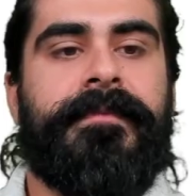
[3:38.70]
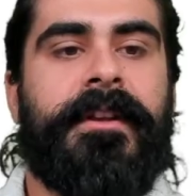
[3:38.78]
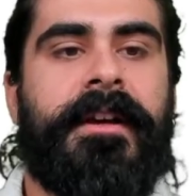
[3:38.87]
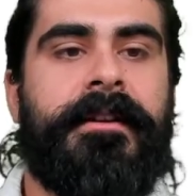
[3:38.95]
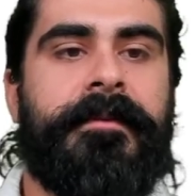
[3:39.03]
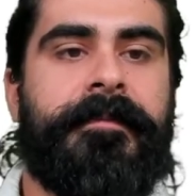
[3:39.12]

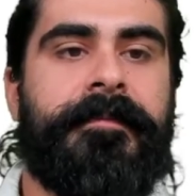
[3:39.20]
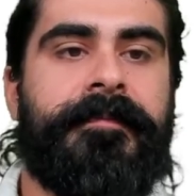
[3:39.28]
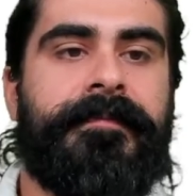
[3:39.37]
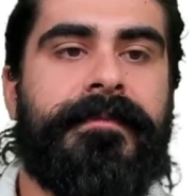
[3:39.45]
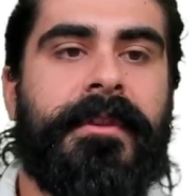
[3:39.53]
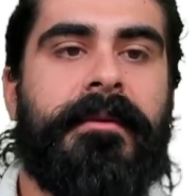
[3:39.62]
Okay,
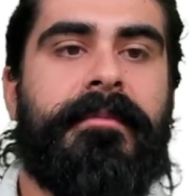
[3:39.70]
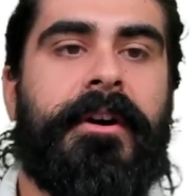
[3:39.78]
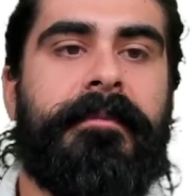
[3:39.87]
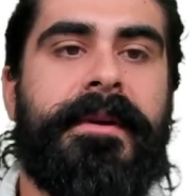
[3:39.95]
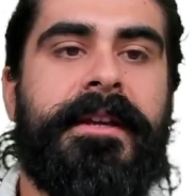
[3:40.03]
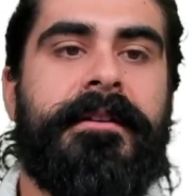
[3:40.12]

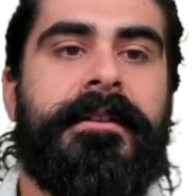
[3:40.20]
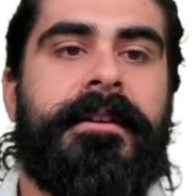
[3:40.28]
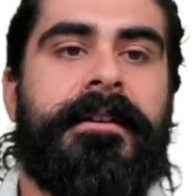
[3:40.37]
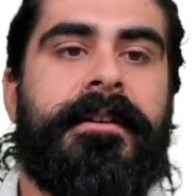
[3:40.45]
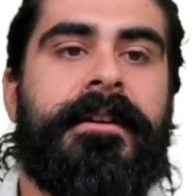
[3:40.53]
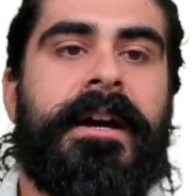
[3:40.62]
part B.
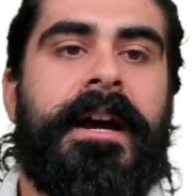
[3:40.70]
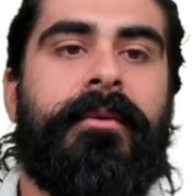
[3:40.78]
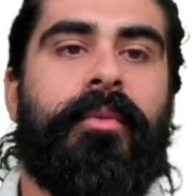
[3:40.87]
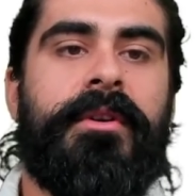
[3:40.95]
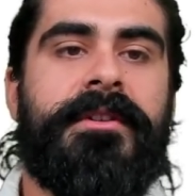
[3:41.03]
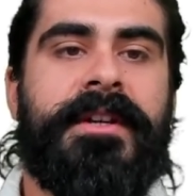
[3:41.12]
At
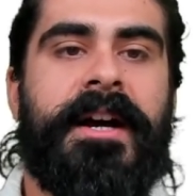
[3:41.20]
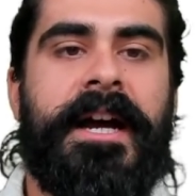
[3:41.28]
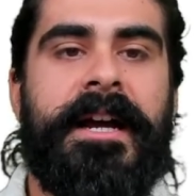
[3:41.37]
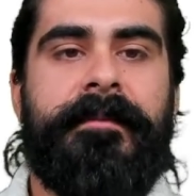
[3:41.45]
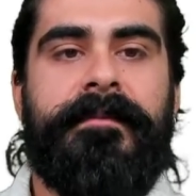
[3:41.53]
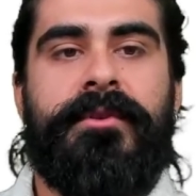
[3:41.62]
what
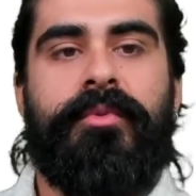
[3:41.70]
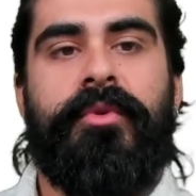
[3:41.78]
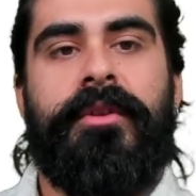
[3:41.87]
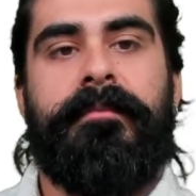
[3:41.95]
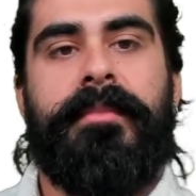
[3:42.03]
times will the